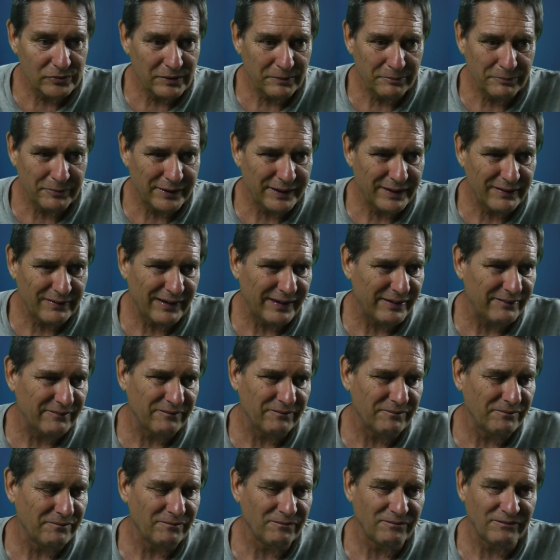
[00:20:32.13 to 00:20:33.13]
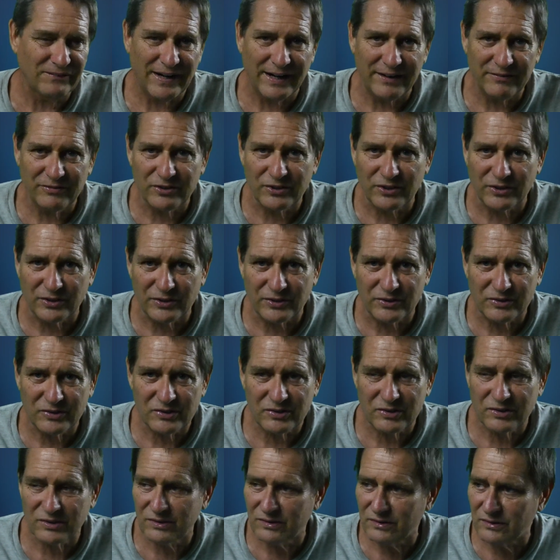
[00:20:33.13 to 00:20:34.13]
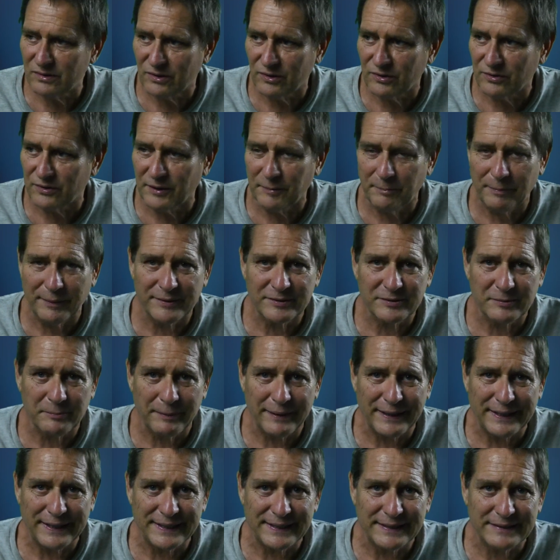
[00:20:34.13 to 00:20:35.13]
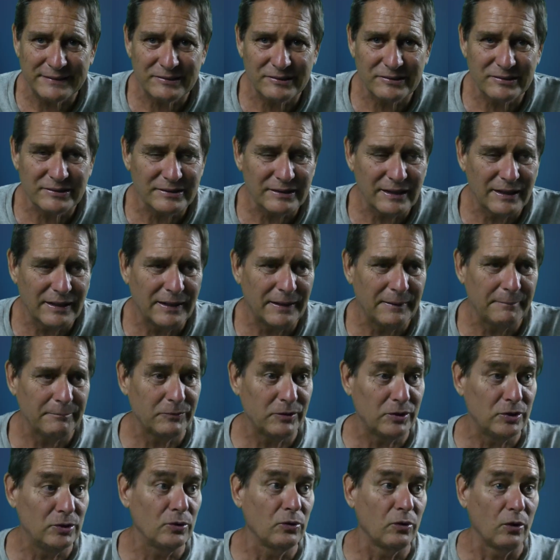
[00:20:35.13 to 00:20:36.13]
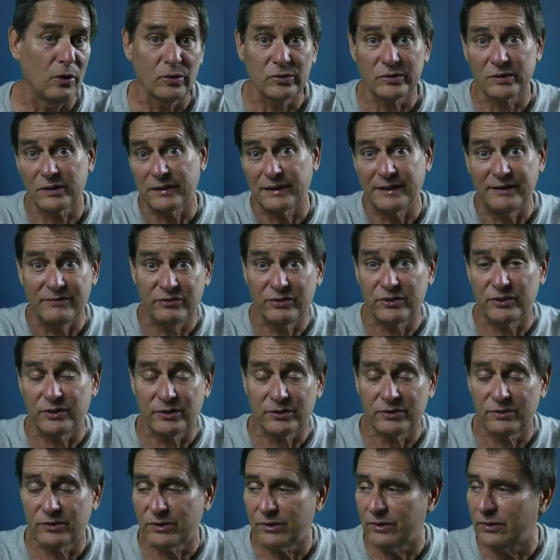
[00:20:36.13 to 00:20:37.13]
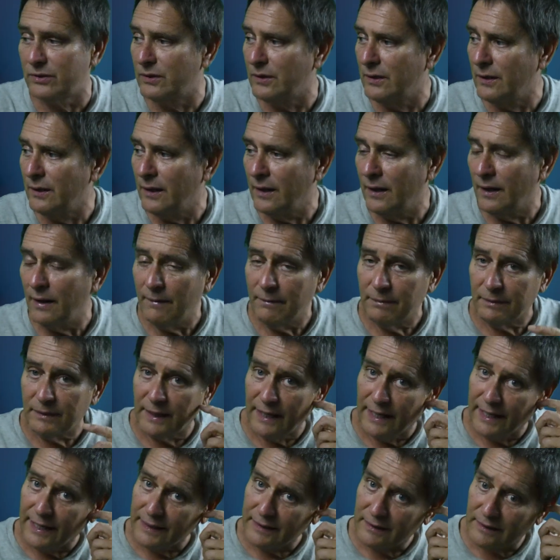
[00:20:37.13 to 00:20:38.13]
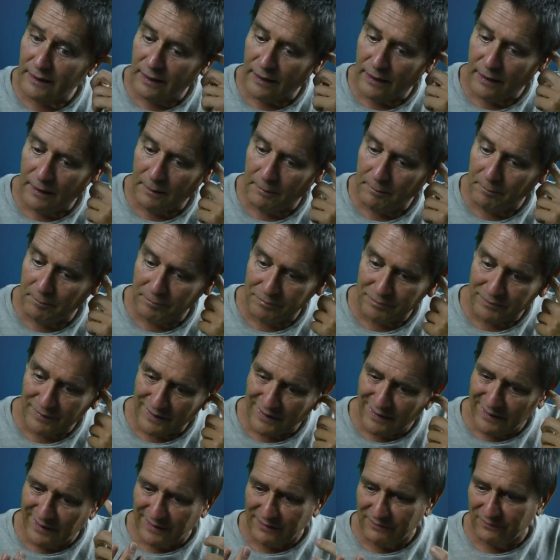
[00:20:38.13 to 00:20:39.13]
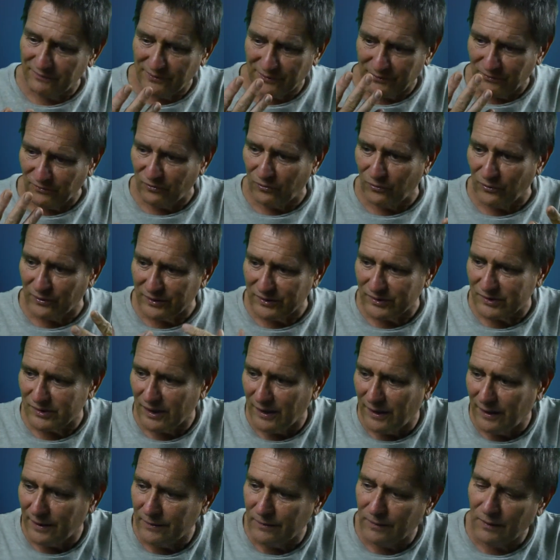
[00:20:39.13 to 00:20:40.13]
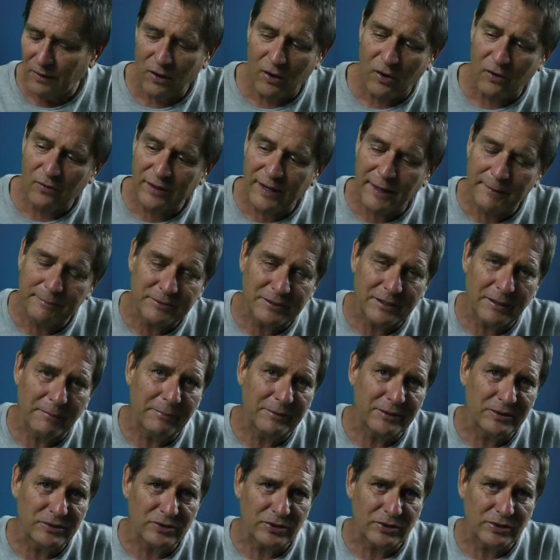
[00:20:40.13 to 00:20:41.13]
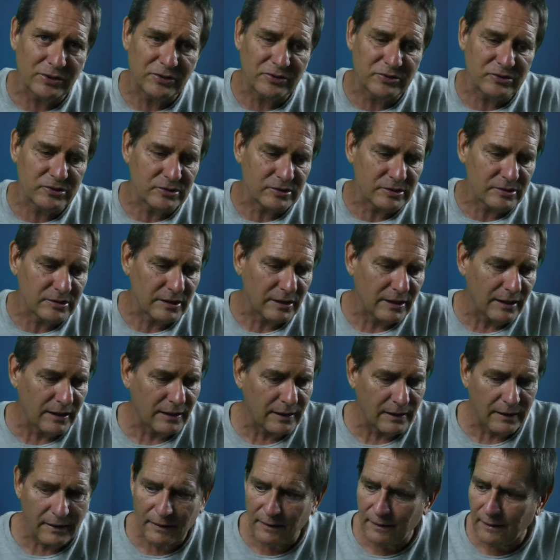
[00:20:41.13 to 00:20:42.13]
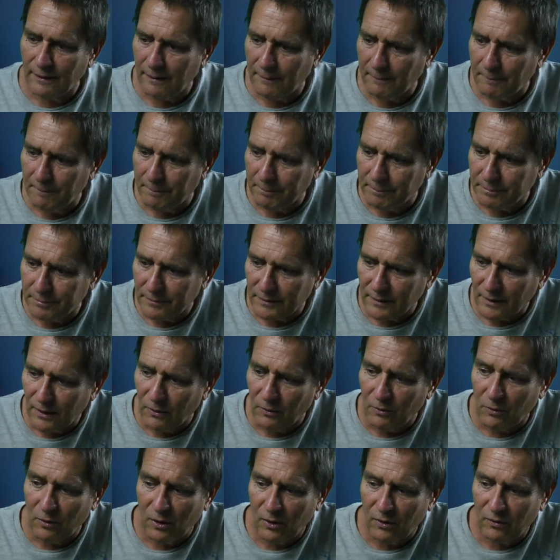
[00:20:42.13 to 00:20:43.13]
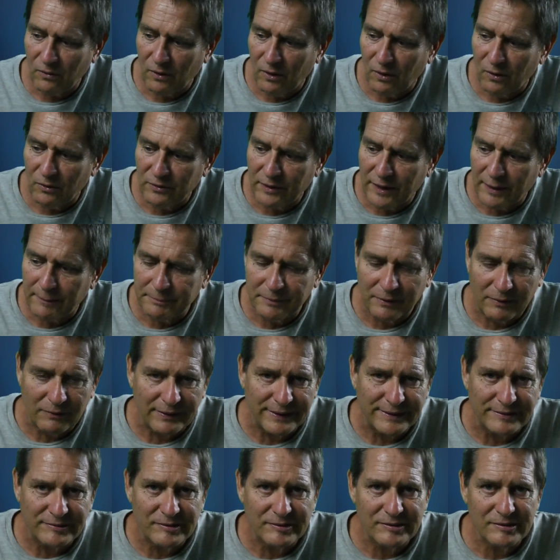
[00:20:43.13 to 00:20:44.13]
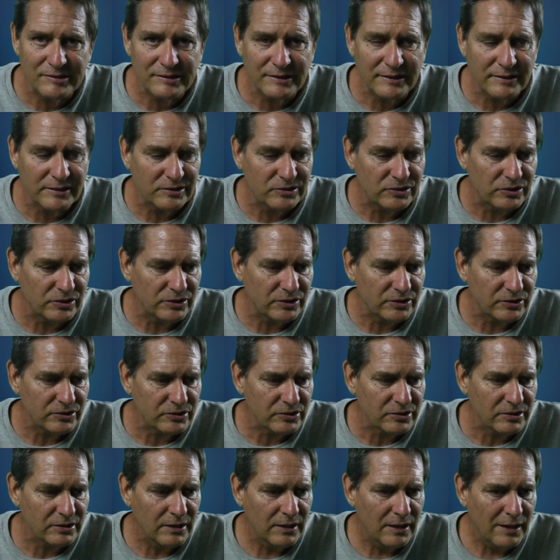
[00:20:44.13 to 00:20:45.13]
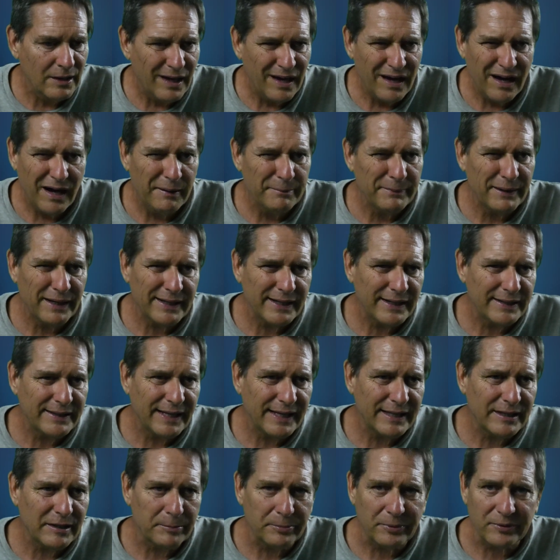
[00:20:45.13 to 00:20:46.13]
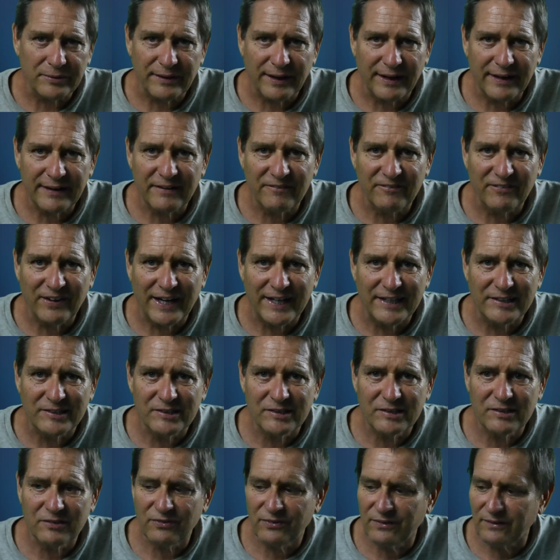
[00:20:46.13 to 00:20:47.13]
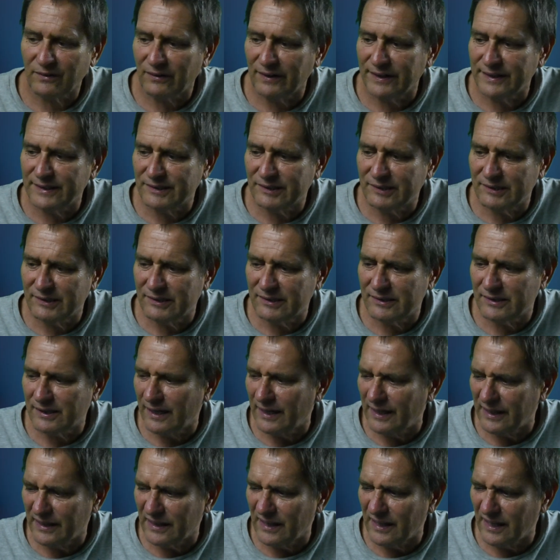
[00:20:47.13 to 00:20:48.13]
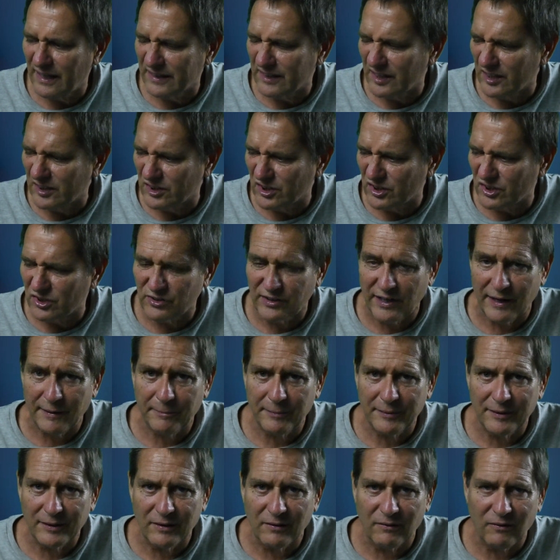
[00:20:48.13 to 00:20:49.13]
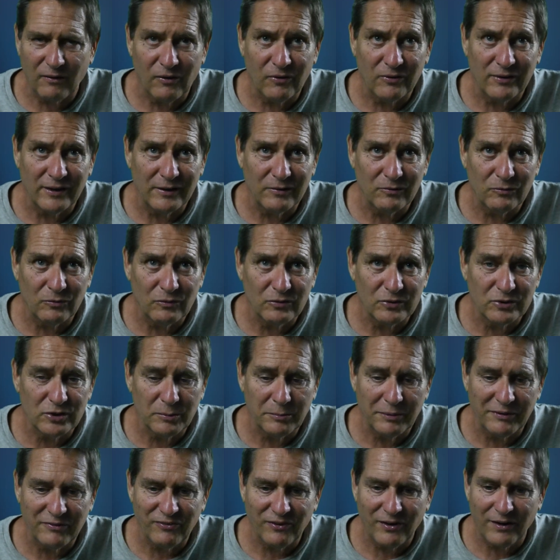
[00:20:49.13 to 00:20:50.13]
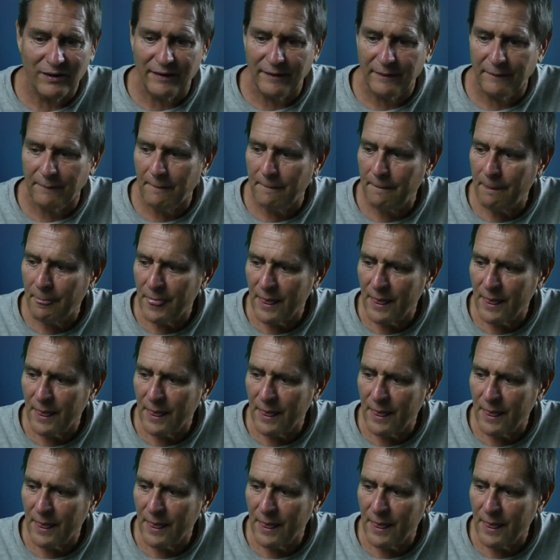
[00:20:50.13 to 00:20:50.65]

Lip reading: I'm bringing like 5 shirts, 3 pairs of pants, 2 long sleeve shirts that are for the sun. I'll wrap some of the shirts. I'll wrap the lenses in the shirts. I'm not going to take the protective cases for the lenses. I need just wrapping in clothing should be fine.